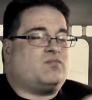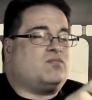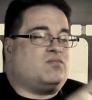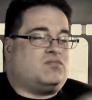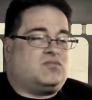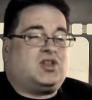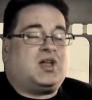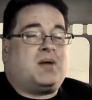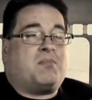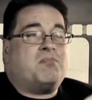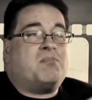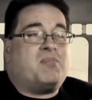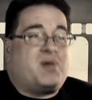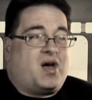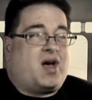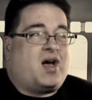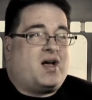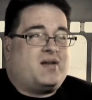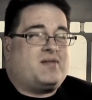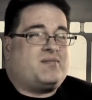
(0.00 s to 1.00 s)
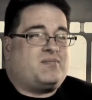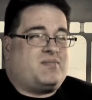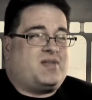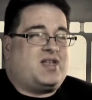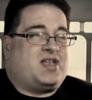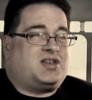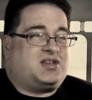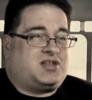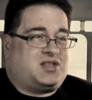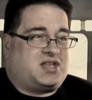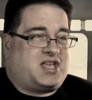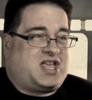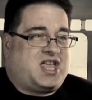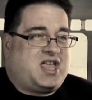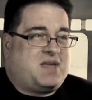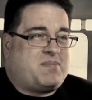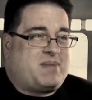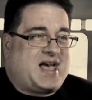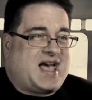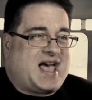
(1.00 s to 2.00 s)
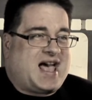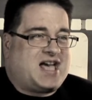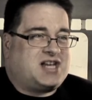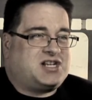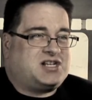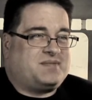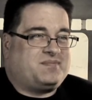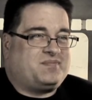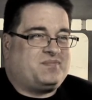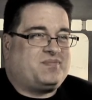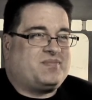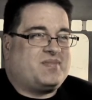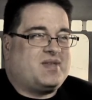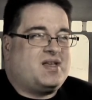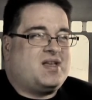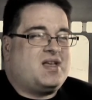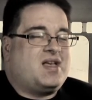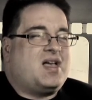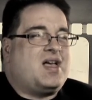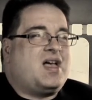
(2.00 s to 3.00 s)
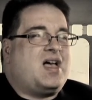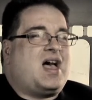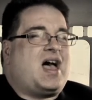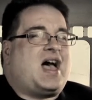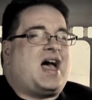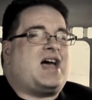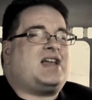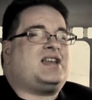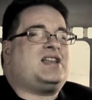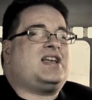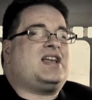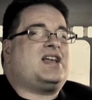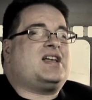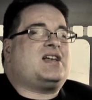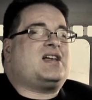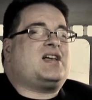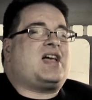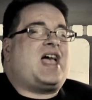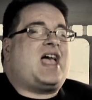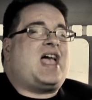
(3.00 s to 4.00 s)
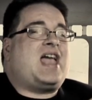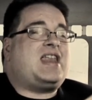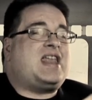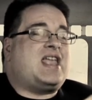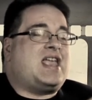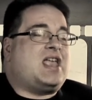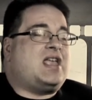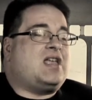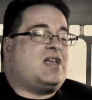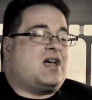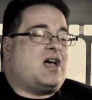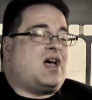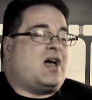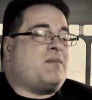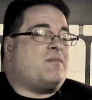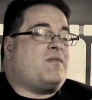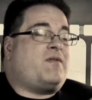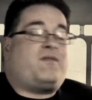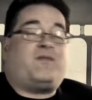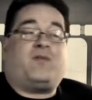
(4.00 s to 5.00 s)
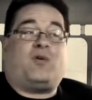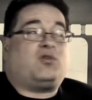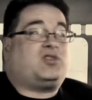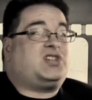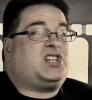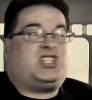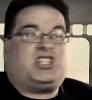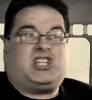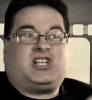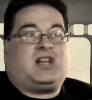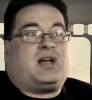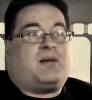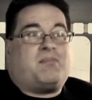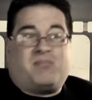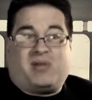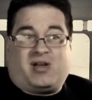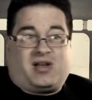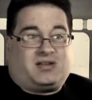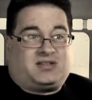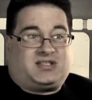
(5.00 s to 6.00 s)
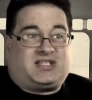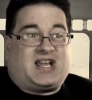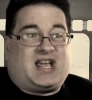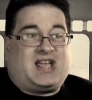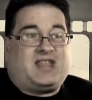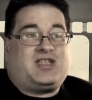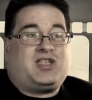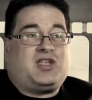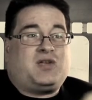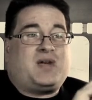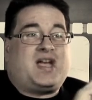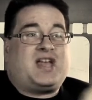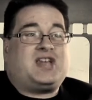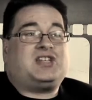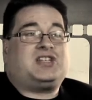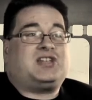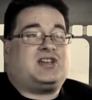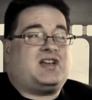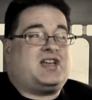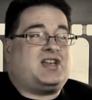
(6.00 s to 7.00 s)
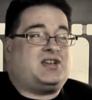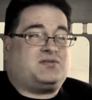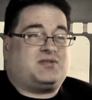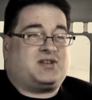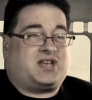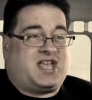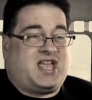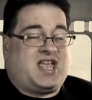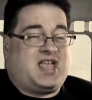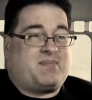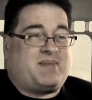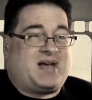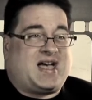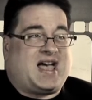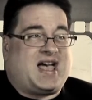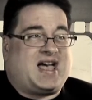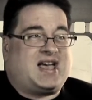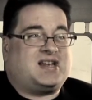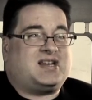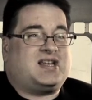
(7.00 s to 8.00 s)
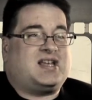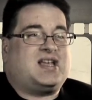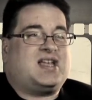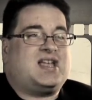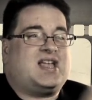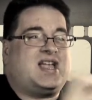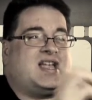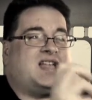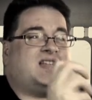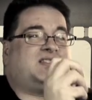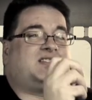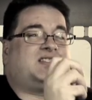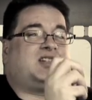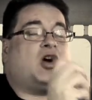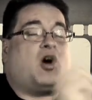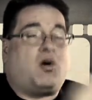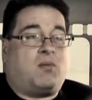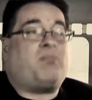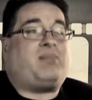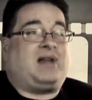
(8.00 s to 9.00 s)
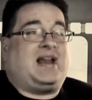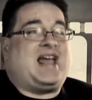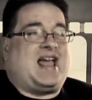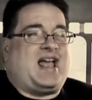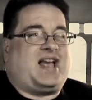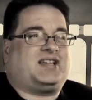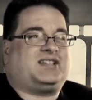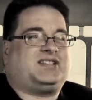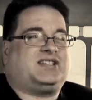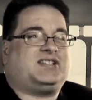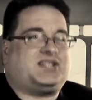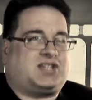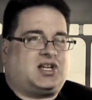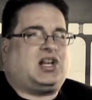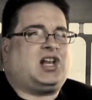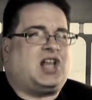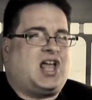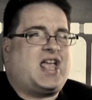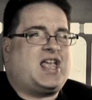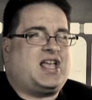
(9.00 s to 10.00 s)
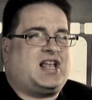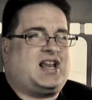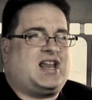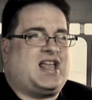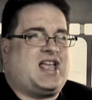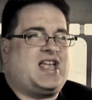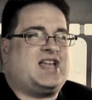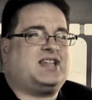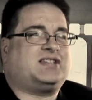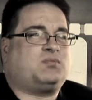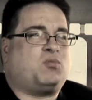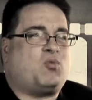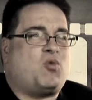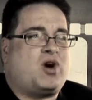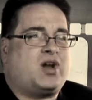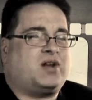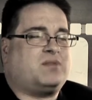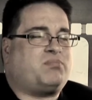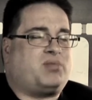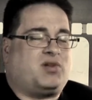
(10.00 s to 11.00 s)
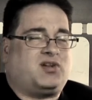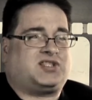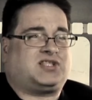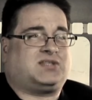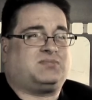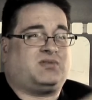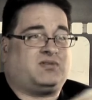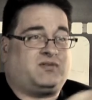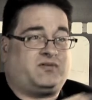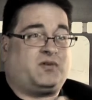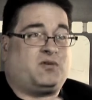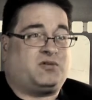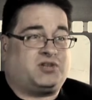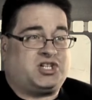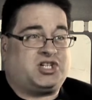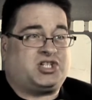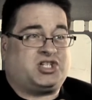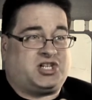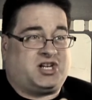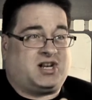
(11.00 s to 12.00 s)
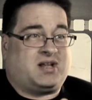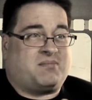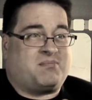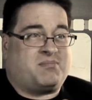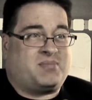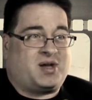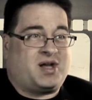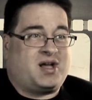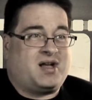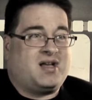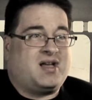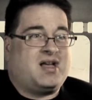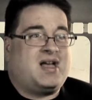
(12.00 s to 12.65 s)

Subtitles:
number into the keypad, and any 4-digit number, say, that you enter into a keypad is complex, is unlikely. It's one possible 4-digit number